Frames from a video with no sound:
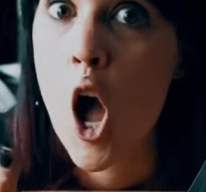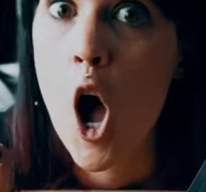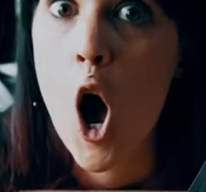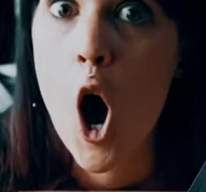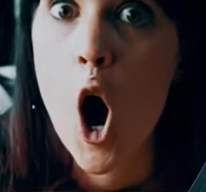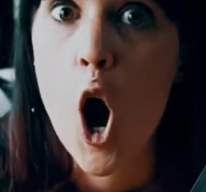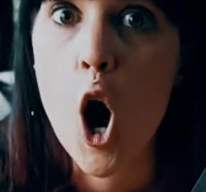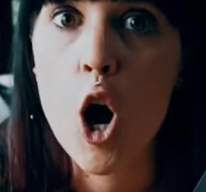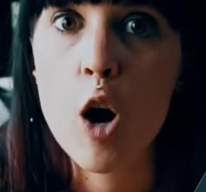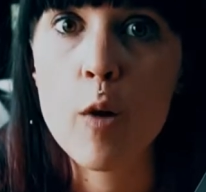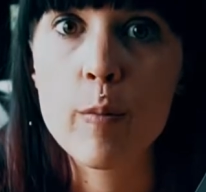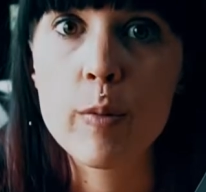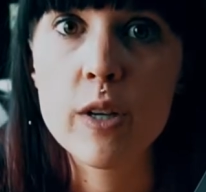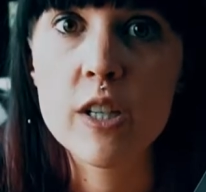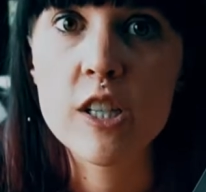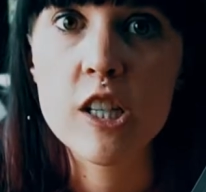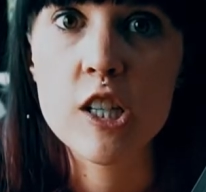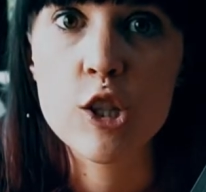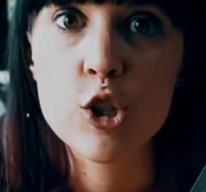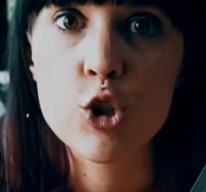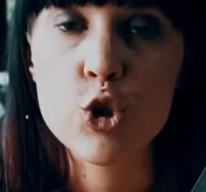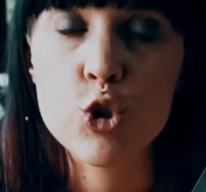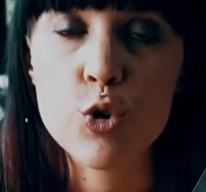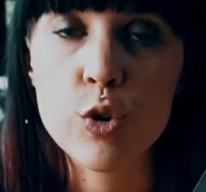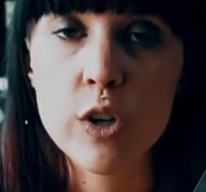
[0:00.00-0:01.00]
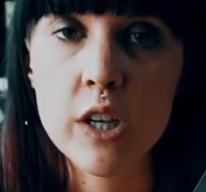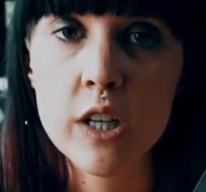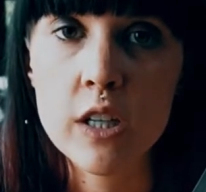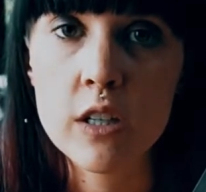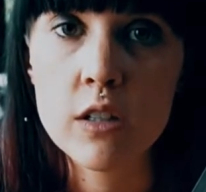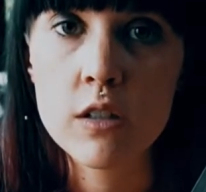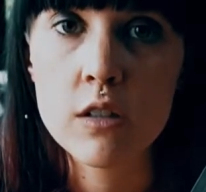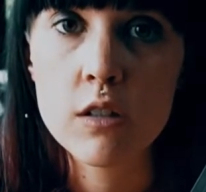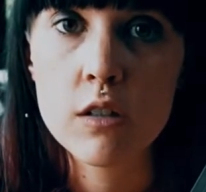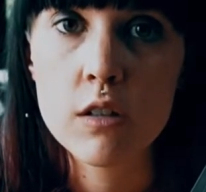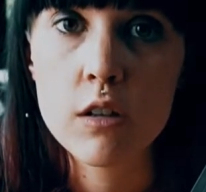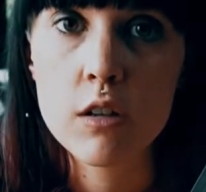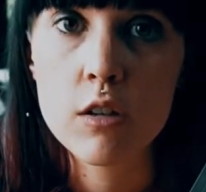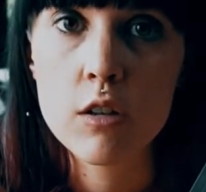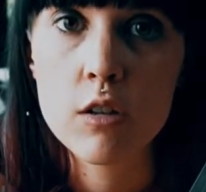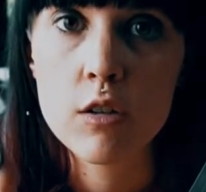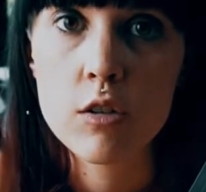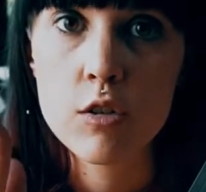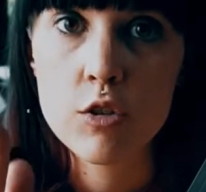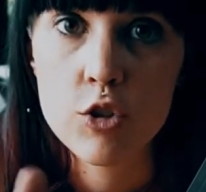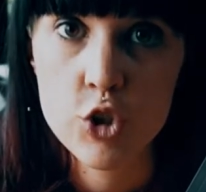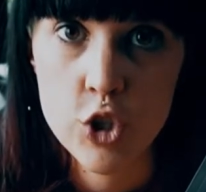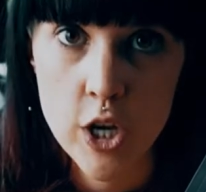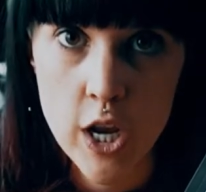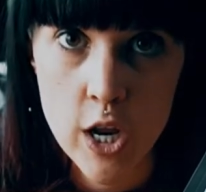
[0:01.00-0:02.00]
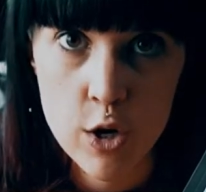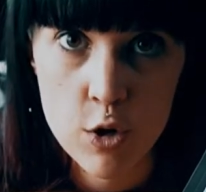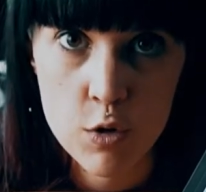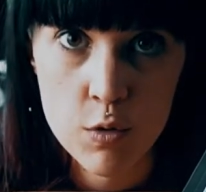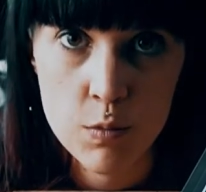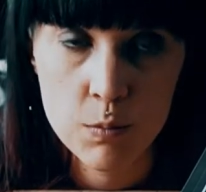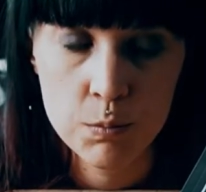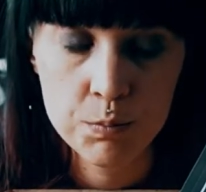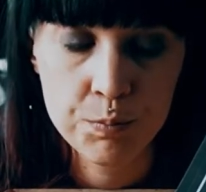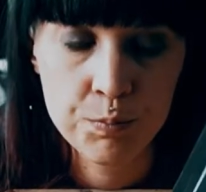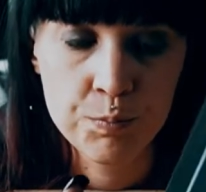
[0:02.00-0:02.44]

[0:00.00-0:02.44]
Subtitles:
Harpies in the Trees channel,